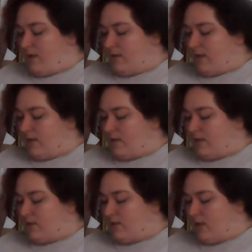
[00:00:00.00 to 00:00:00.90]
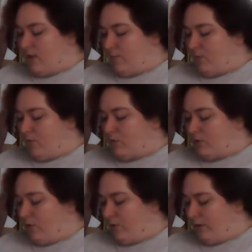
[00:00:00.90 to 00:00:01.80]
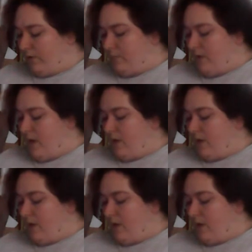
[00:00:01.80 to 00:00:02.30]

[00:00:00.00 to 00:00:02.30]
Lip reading: This is his typical slogan.